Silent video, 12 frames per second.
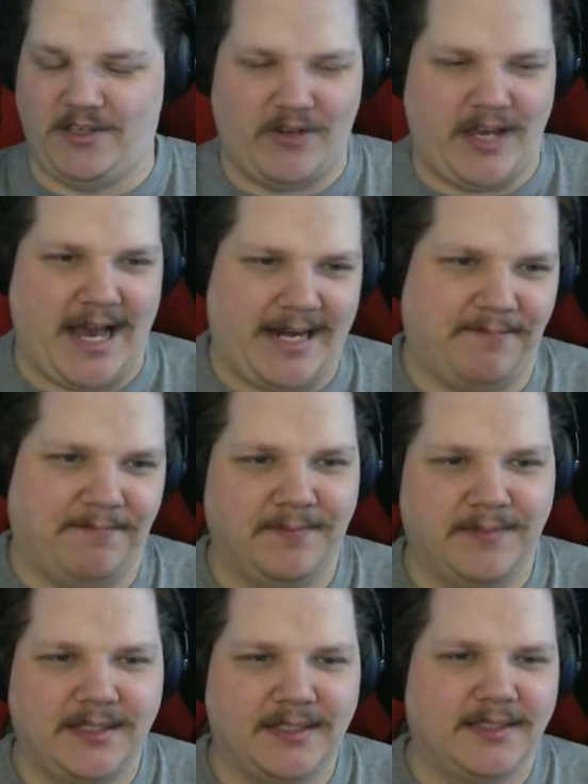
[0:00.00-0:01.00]
got it.
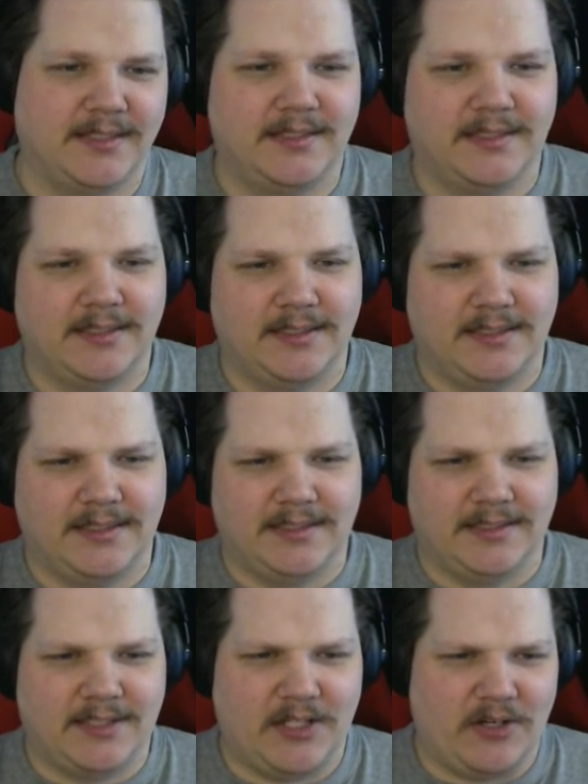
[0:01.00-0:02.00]

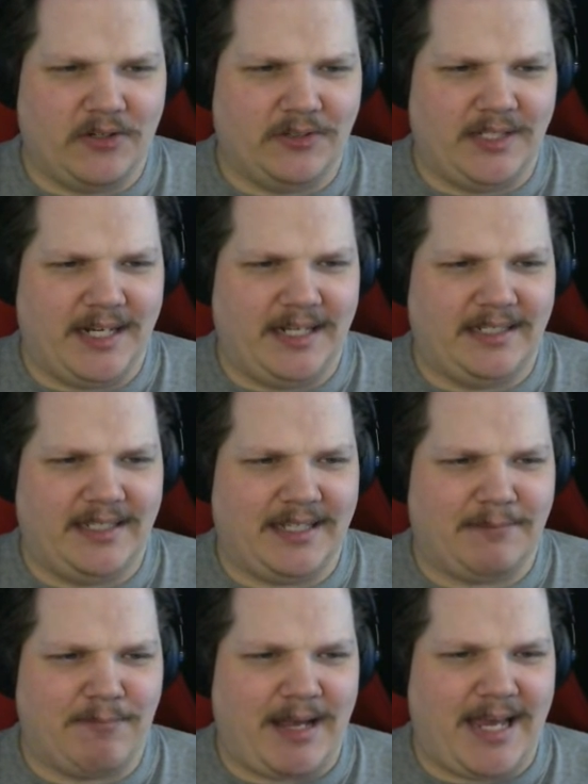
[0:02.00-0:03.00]
So, didn't get
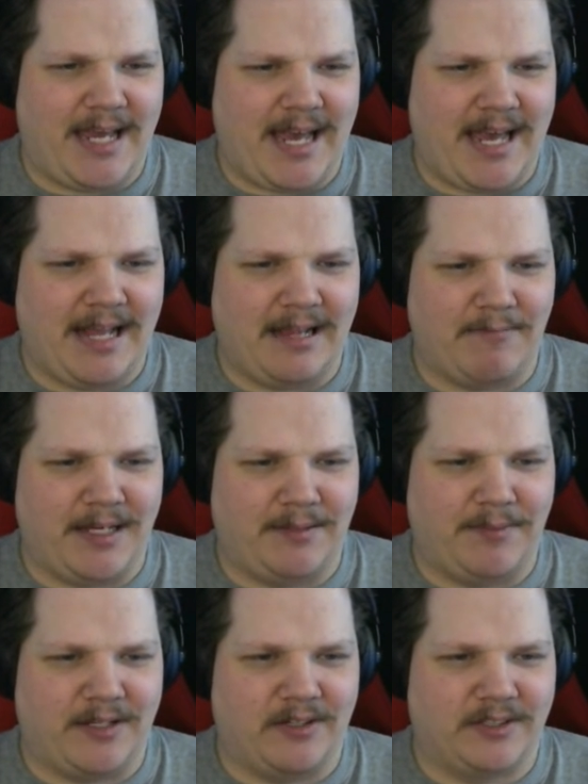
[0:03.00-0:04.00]
my helmet
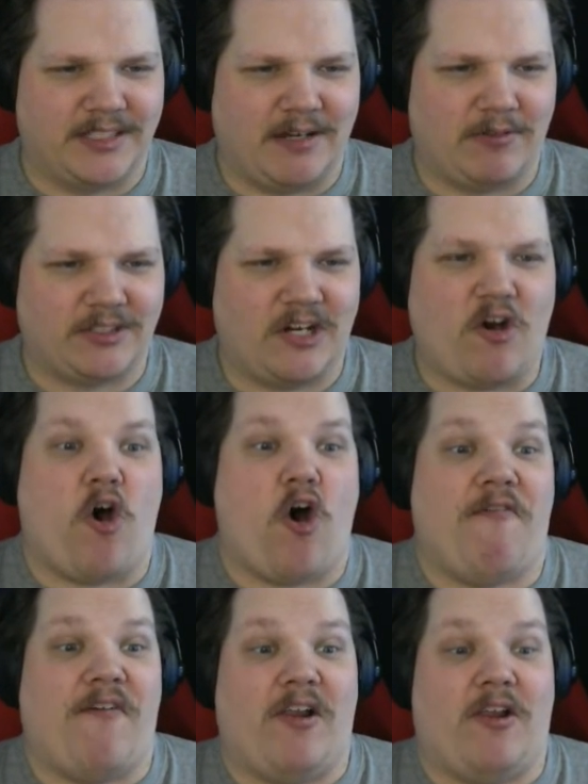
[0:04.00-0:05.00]
because that was an
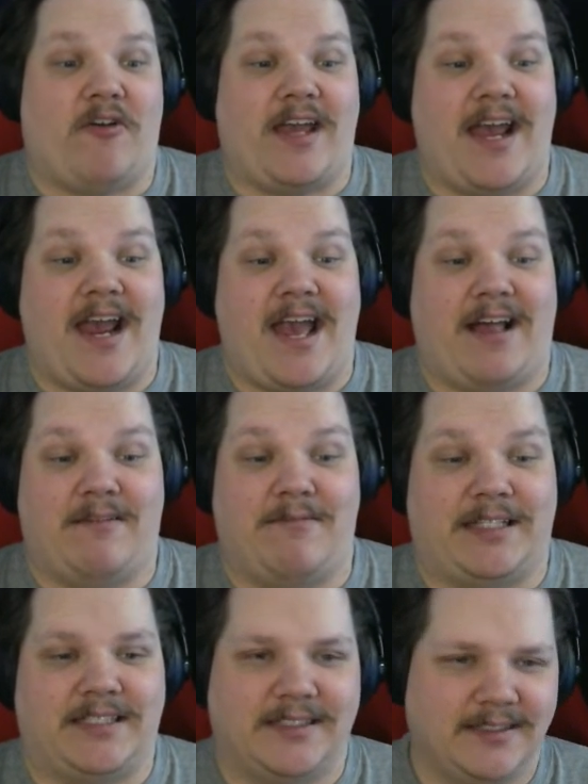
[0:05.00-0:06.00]
awful looking
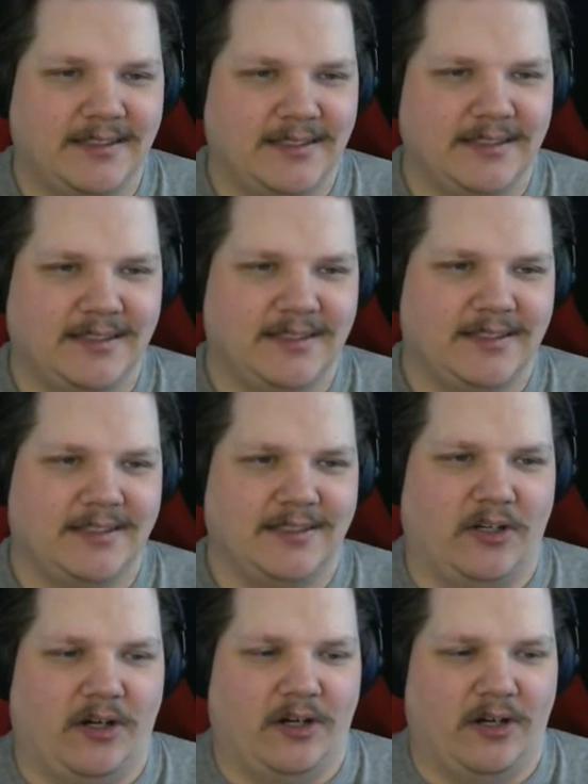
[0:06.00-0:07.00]
helmet.
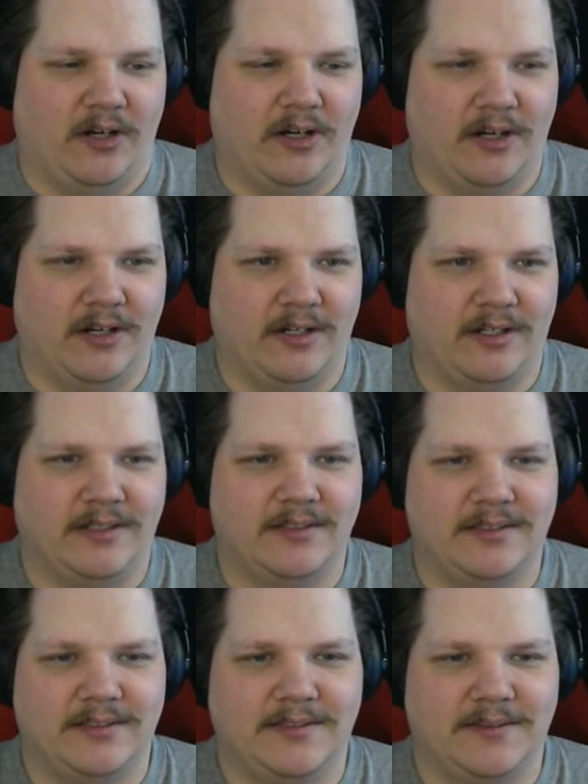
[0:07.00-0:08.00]
Ugh.
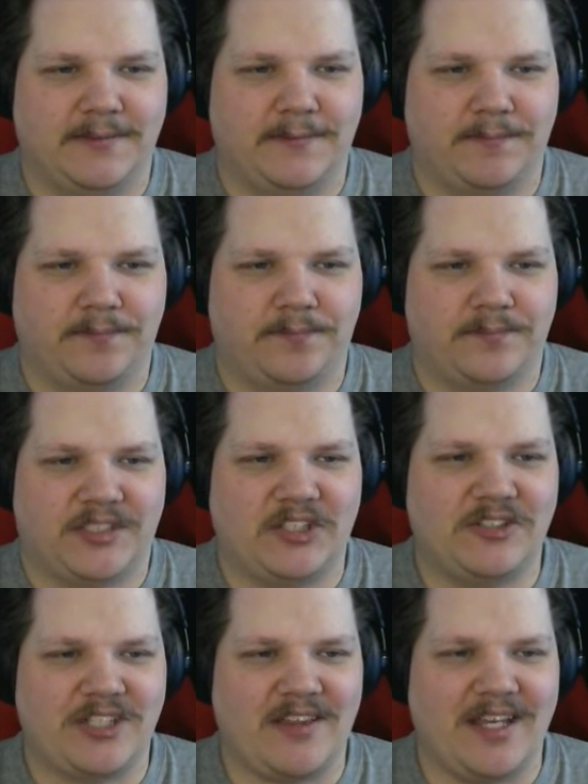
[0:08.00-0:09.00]

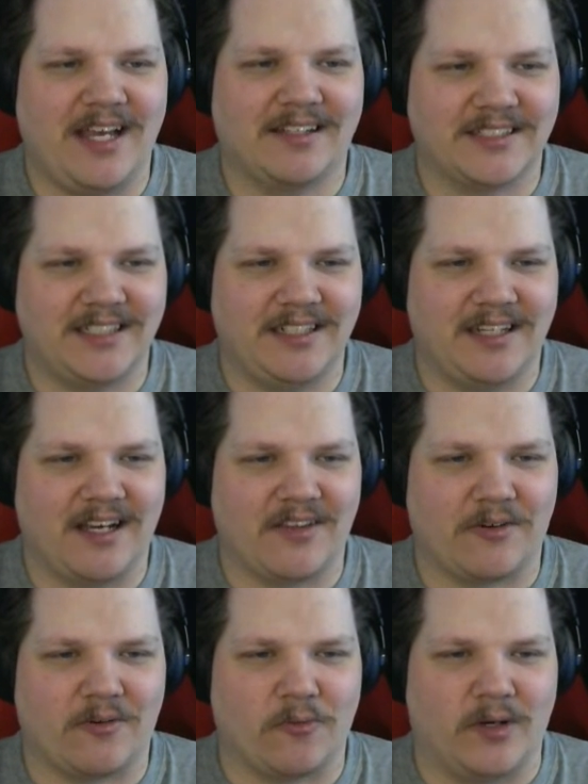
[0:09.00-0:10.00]
Saw something else in the
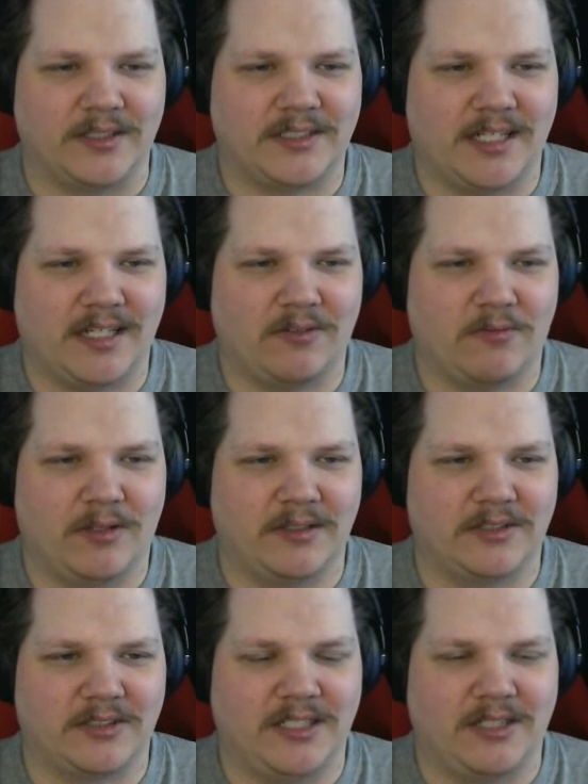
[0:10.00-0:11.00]
other one. Select one
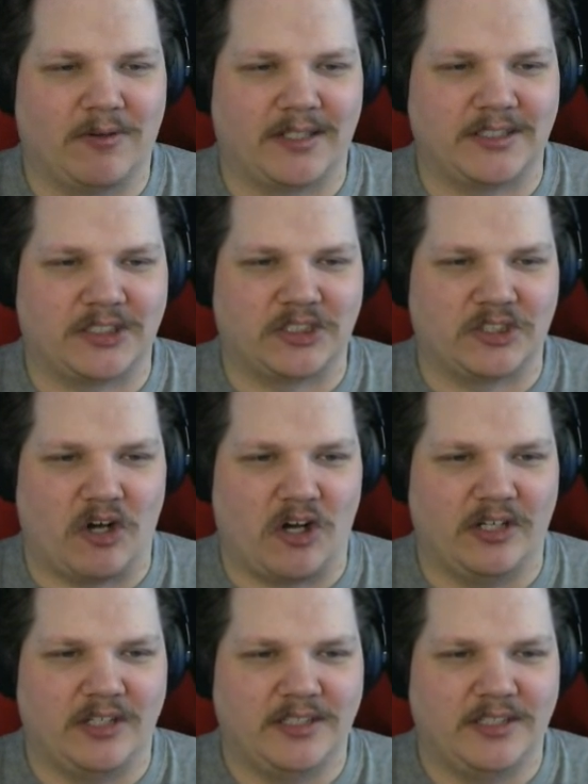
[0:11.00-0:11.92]
to see what it saw.